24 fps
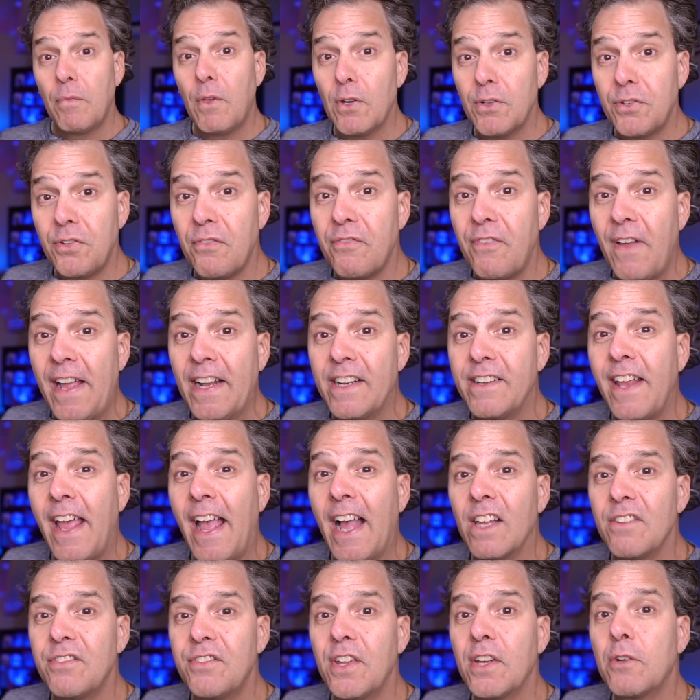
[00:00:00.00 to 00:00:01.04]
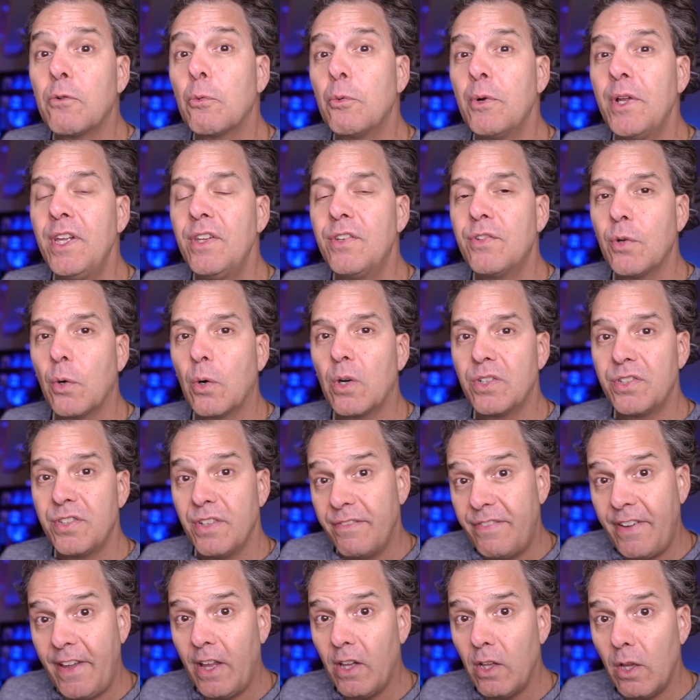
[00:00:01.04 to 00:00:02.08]
There's a fantastic resource
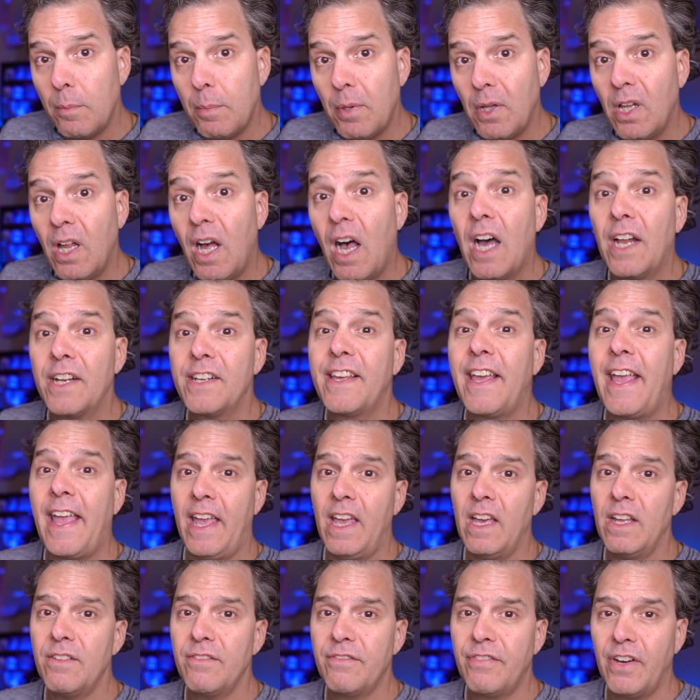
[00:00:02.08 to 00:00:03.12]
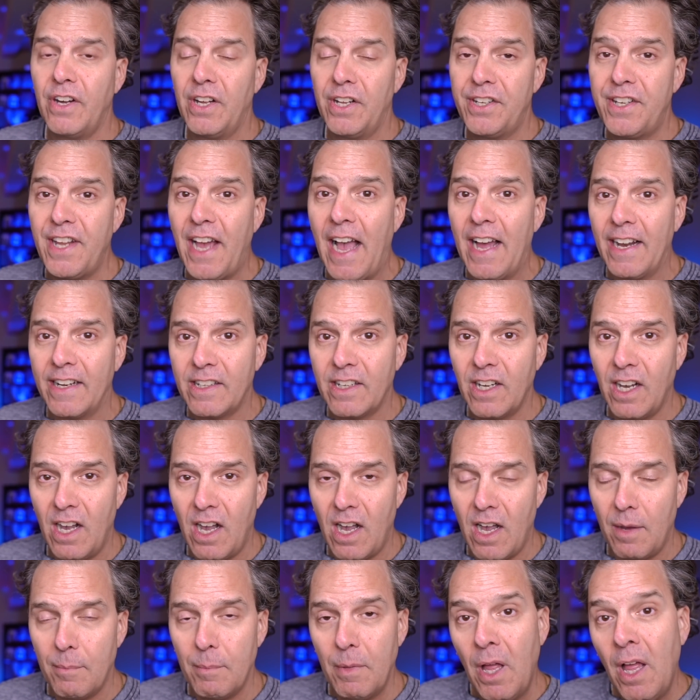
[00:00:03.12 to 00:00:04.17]
available on
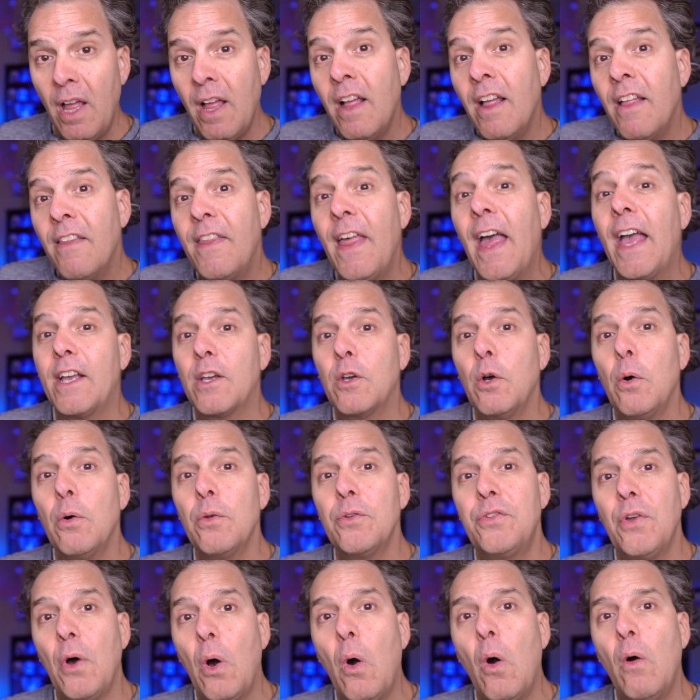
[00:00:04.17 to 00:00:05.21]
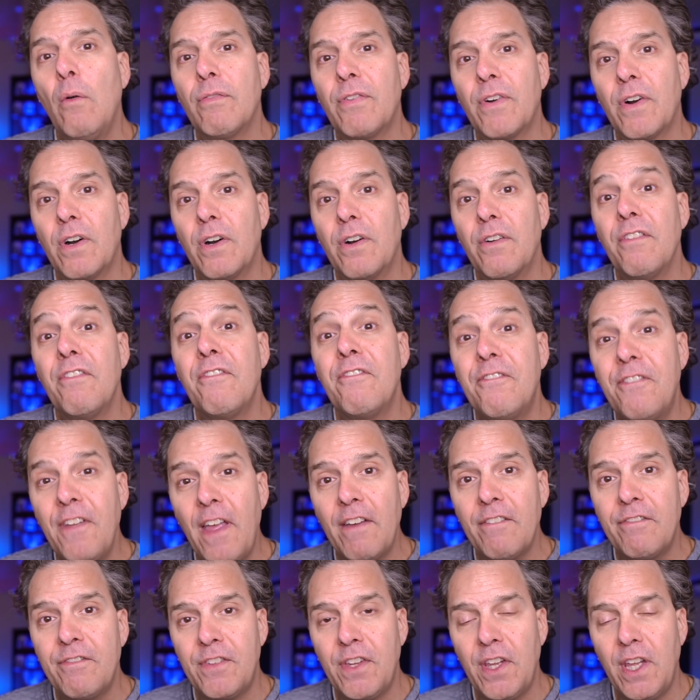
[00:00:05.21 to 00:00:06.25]
canva.com that goes over
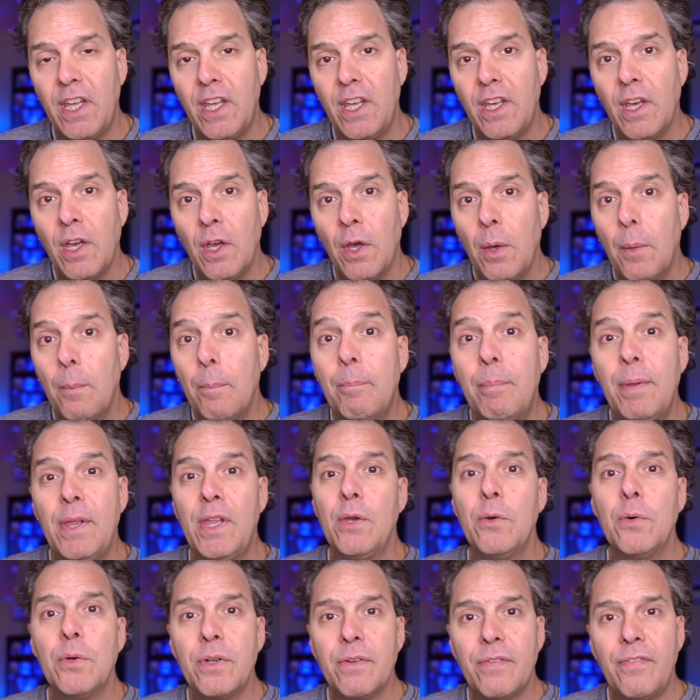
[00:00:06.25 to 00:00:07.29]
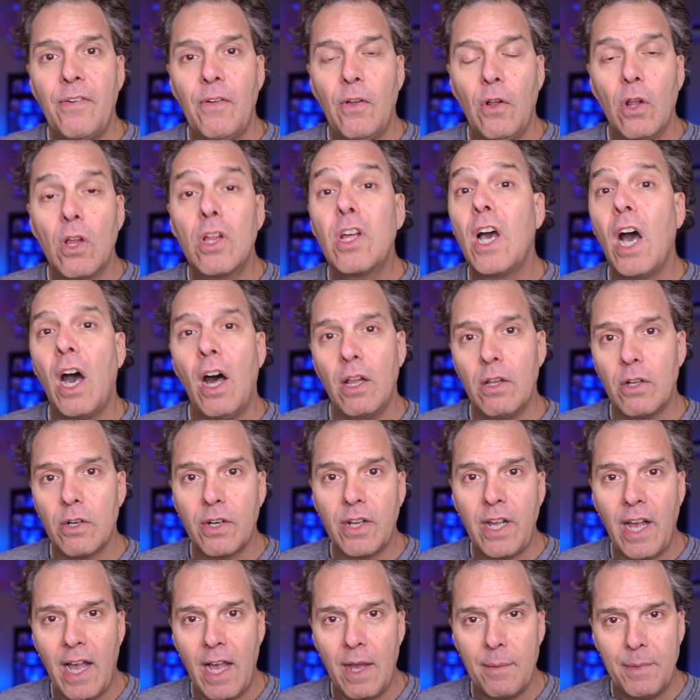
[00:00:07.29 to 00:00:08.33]
50 beautiful color
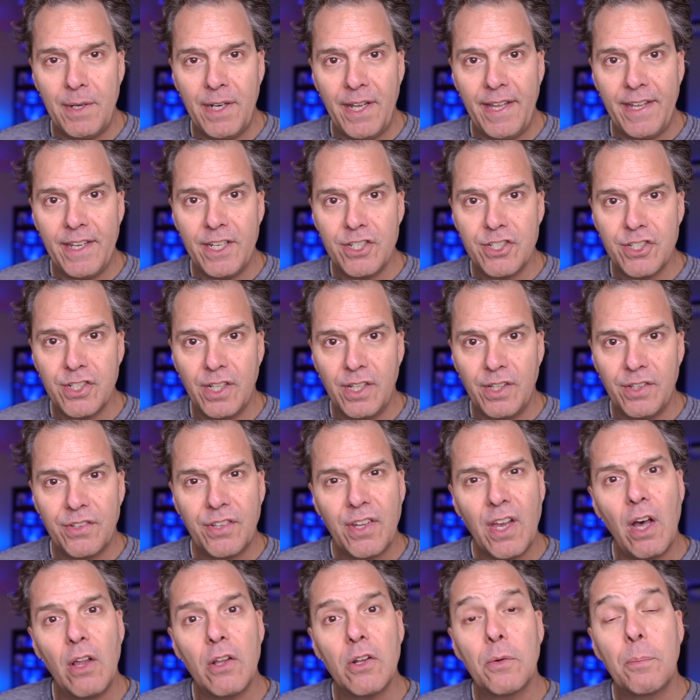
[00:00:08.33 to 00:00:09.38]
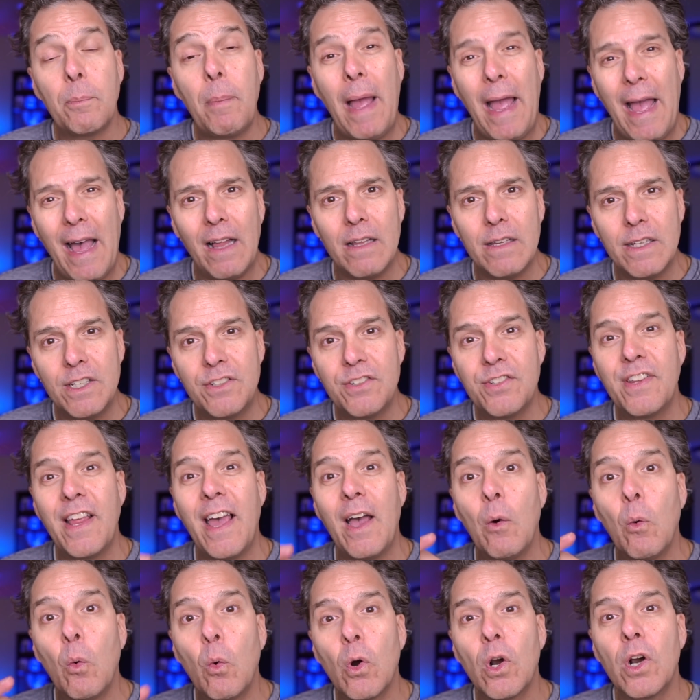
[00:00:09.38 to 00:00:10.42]
combinations, color palettes
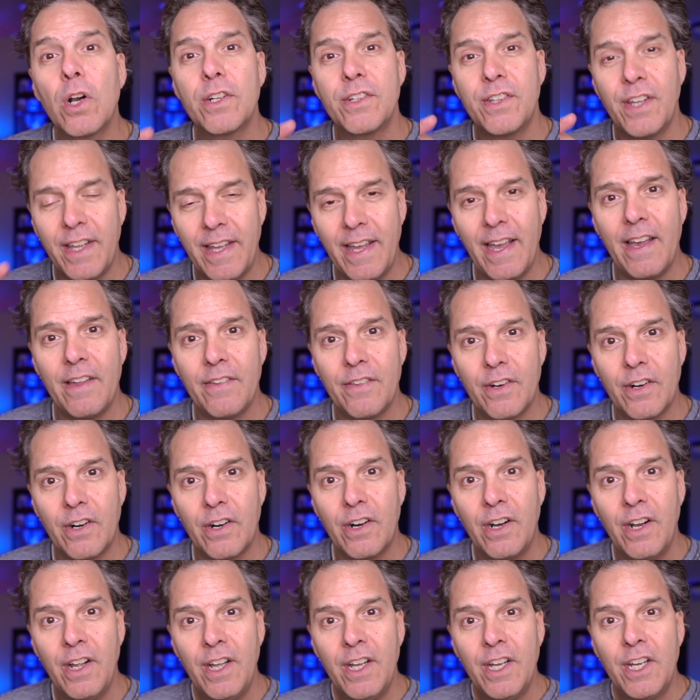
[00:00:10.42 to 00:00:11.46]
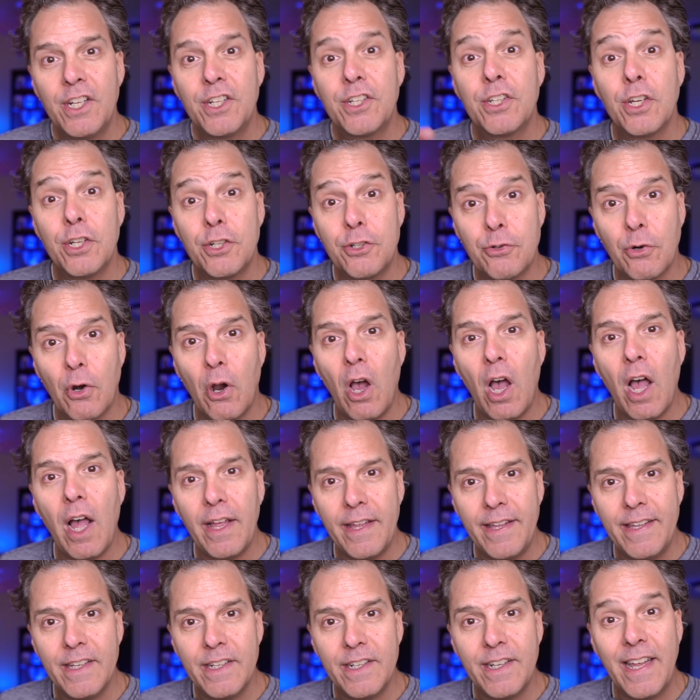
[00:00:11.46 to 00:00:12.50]
that work together to draw
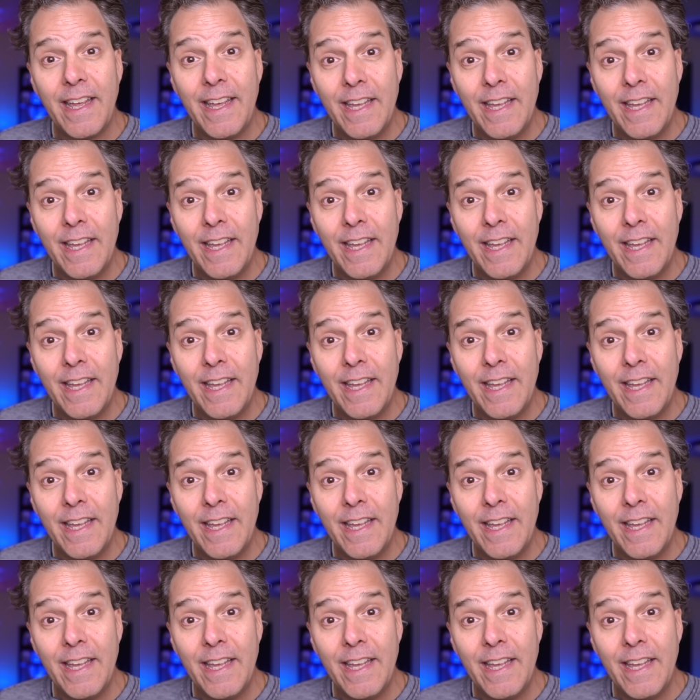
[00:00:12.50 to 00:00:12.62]
in